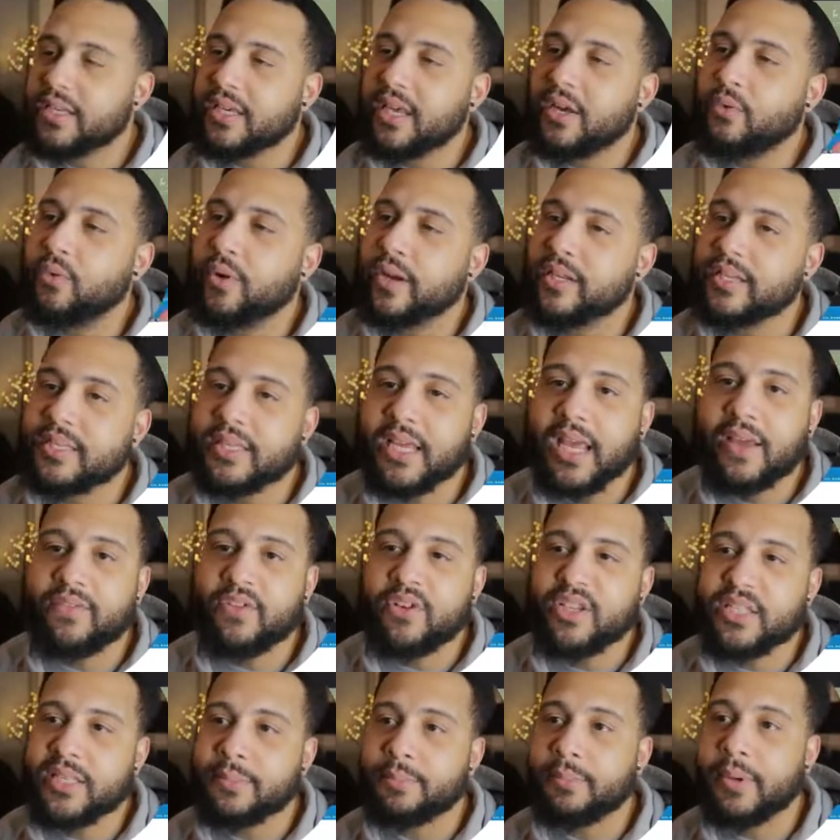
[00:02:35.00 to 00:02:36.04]
King want to save
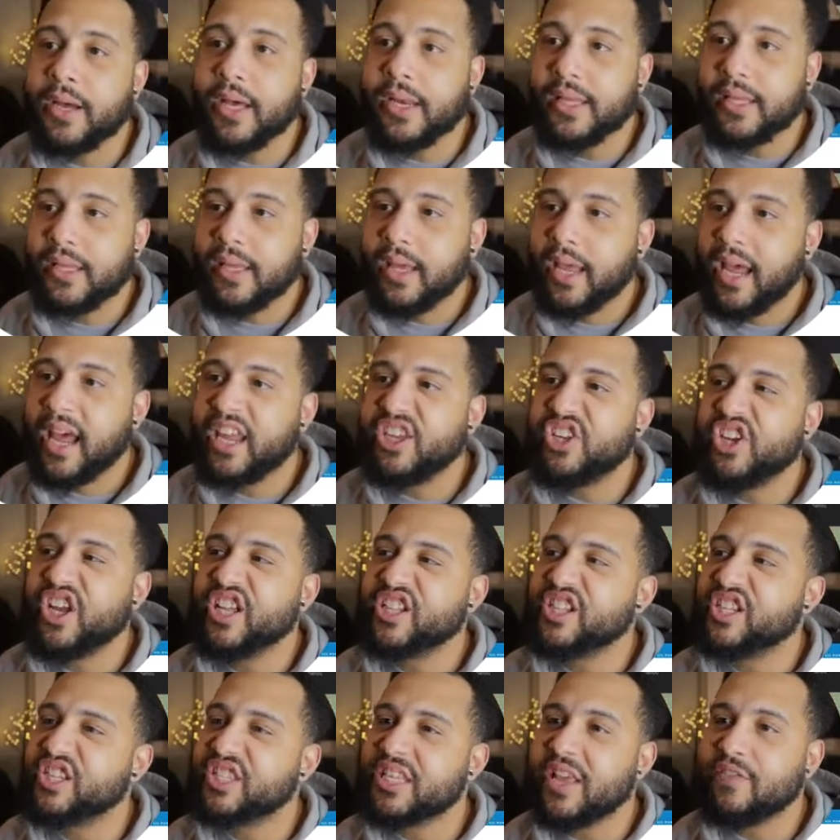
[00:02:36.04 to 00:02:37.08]
you some money, and you get
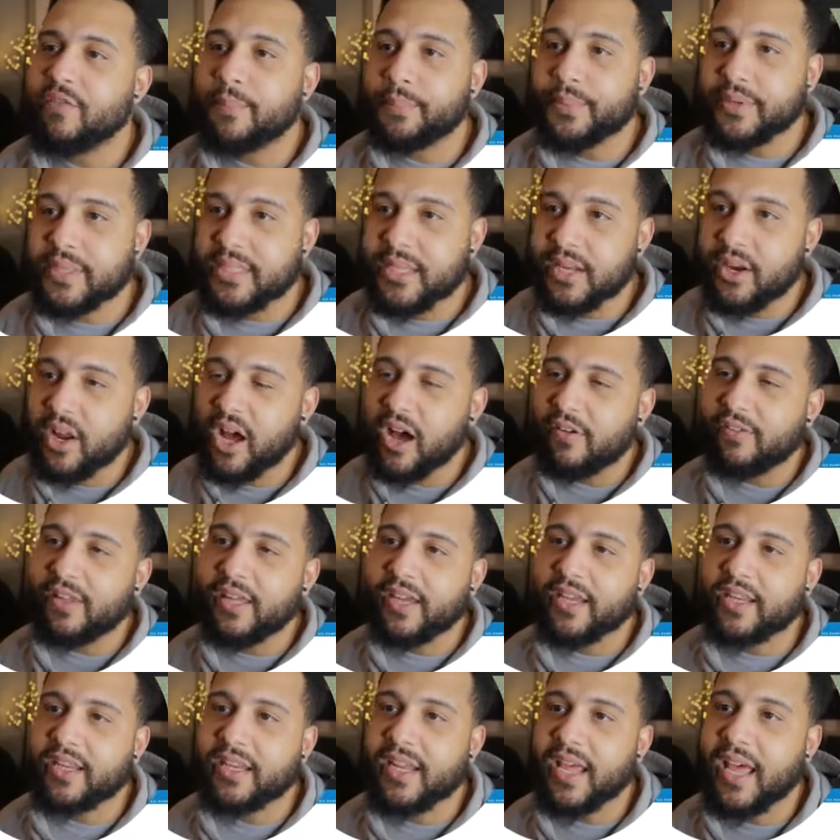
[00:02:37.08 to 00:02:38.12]
7% off.
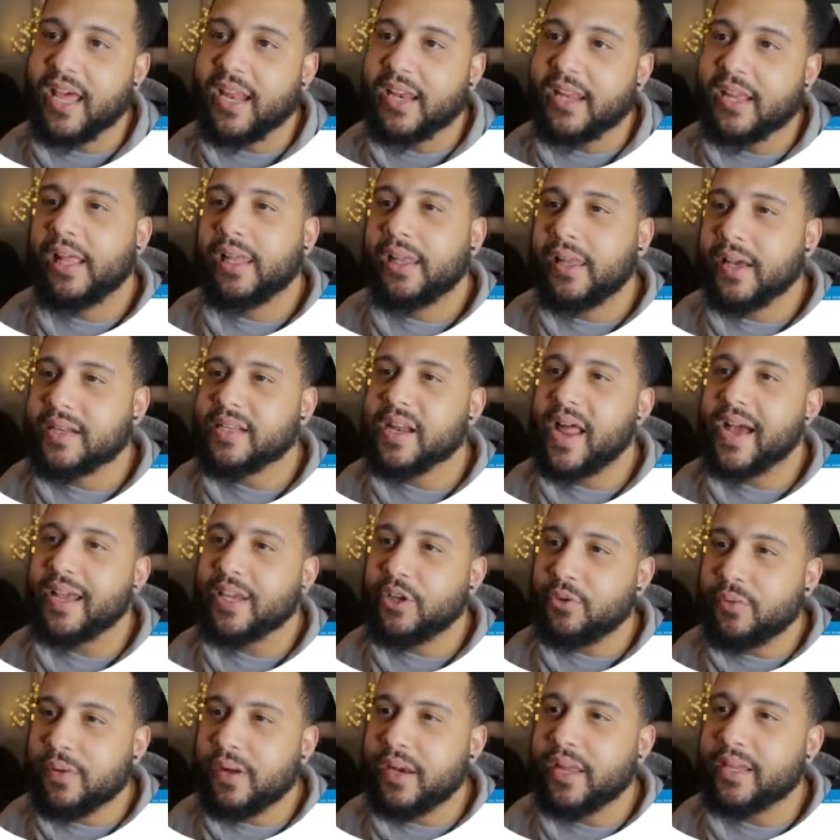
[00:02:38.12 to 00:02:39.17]
Look at that. Looks like
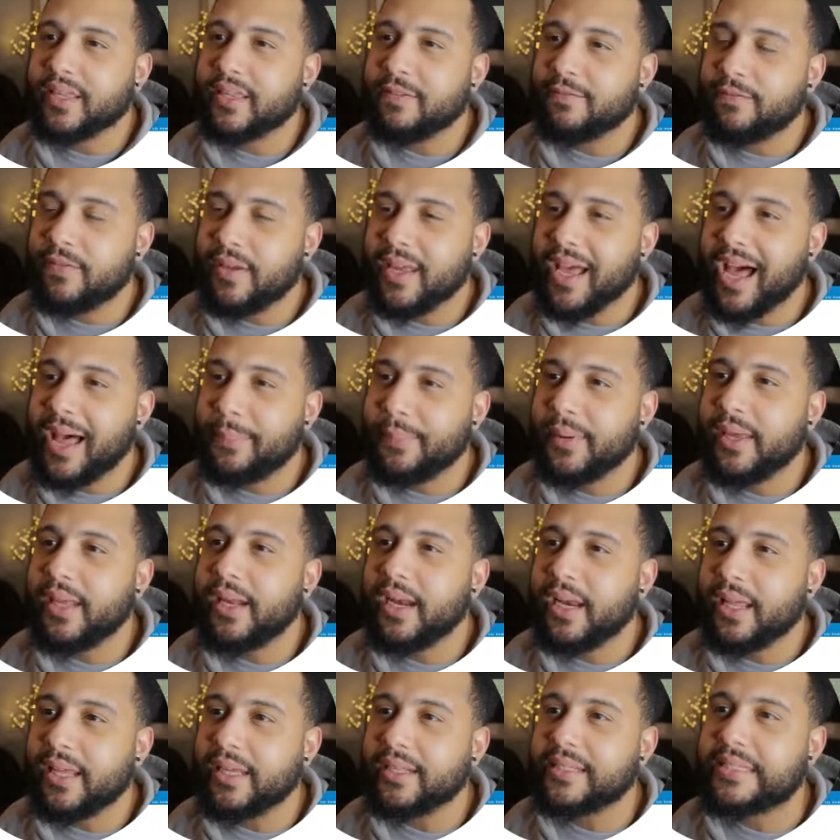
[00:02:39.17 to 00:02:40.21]
you clicked a VIP
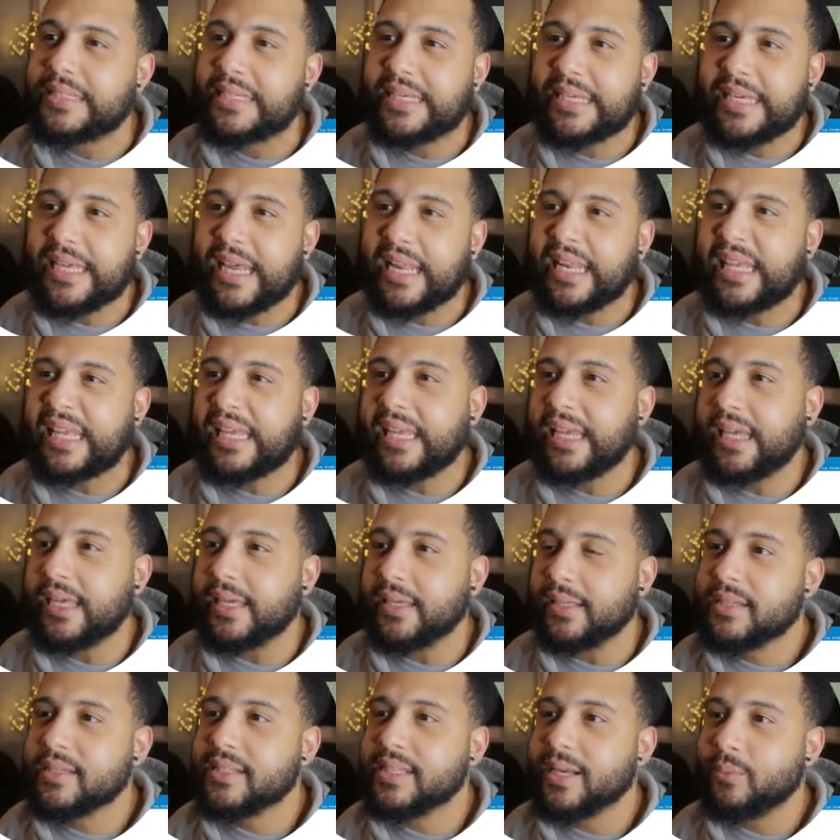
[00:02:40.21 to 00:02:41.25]
link to get
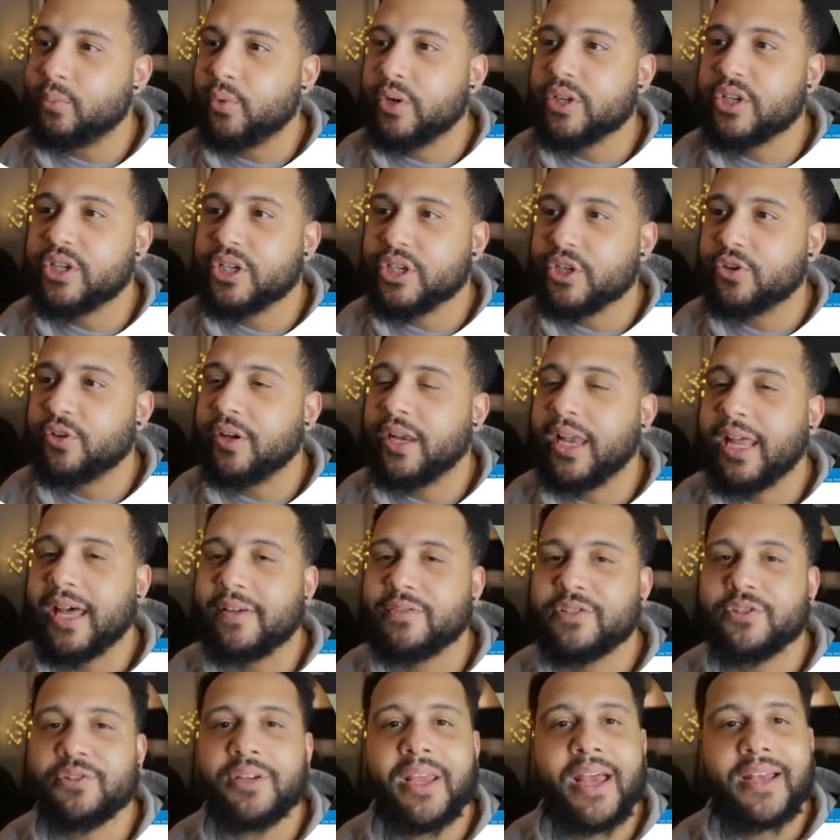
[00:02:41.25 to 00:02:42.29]
here. Someone sure
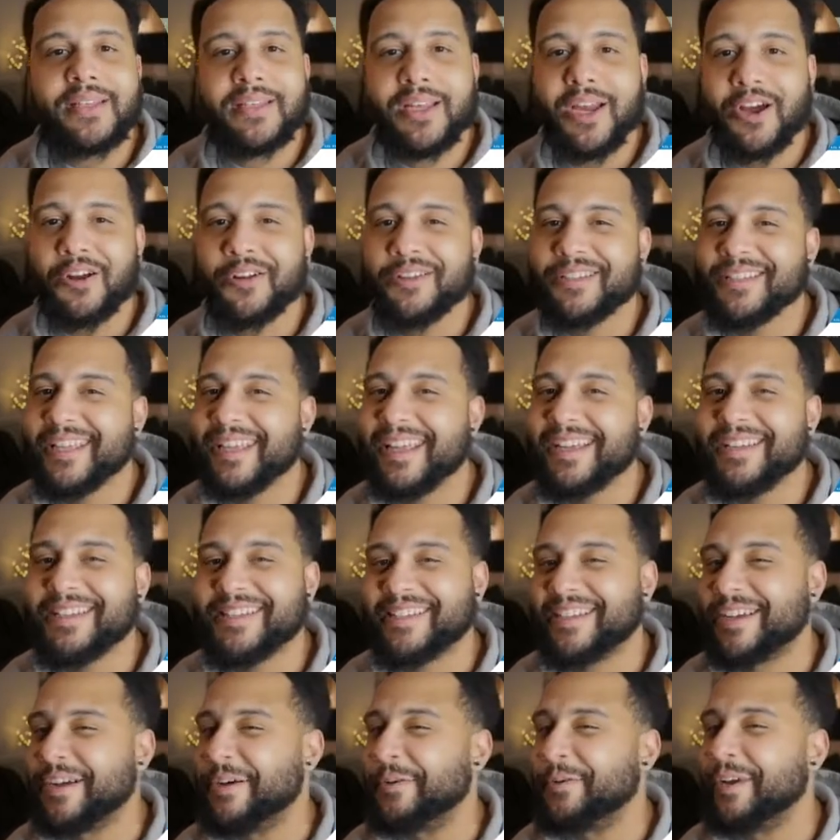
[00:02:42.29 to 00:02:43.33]
loves you. Yes, Curtis King
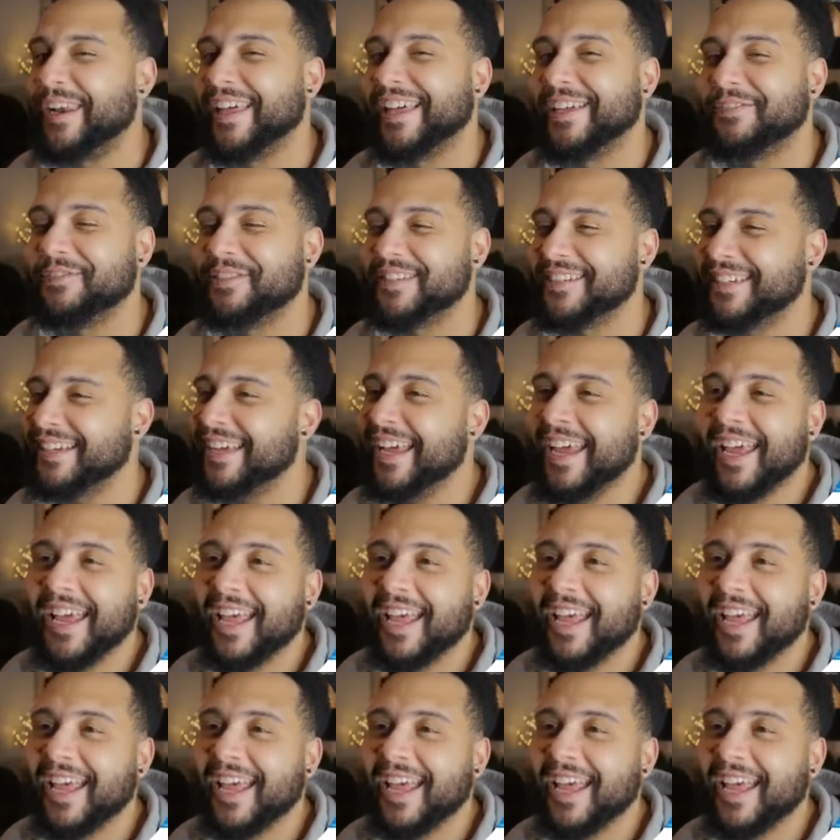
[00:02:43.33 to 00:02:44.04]
sure loves you.